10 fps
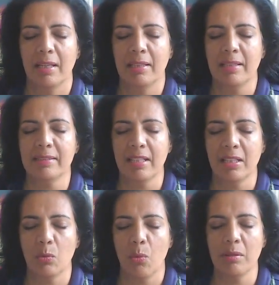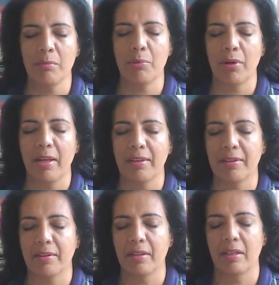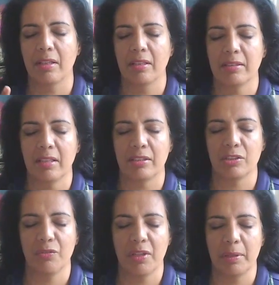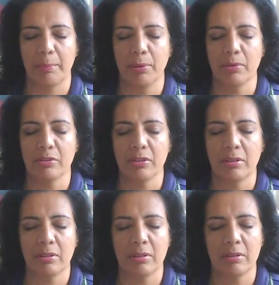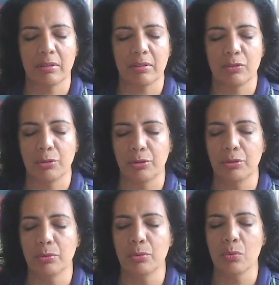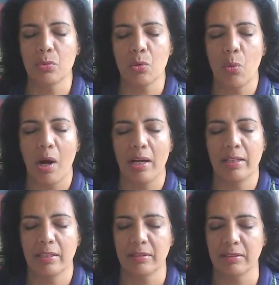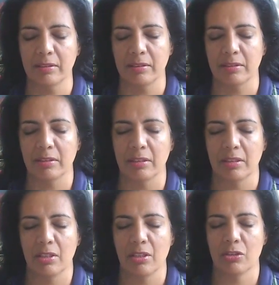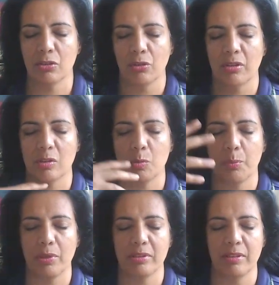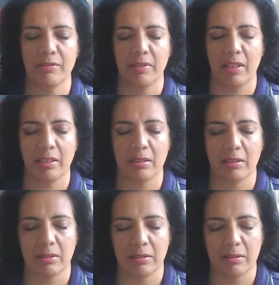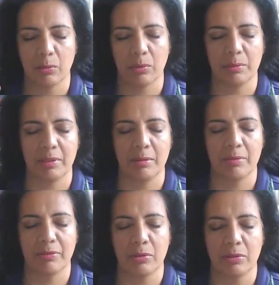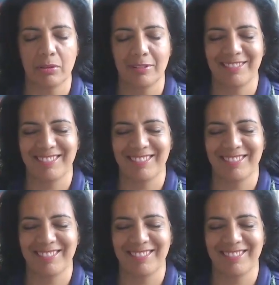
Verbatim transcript: And let's take one breath that is very personal to you, quiet. It's not expressive like the one we did before.